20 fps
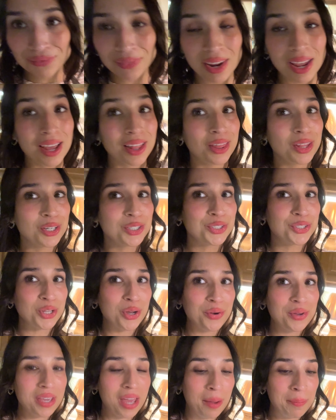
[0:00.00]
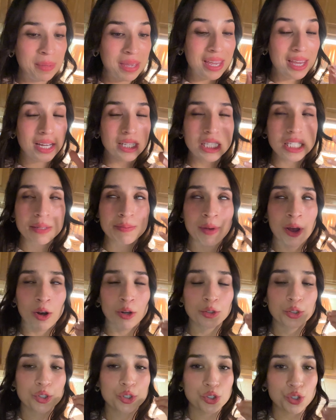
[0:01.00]
It looks so yummy. It
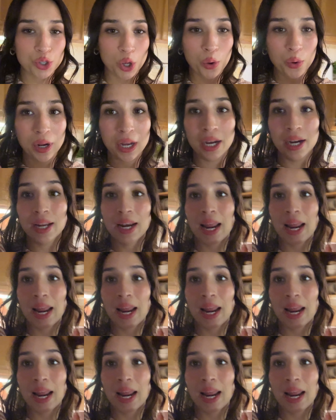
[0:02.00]
smells so good.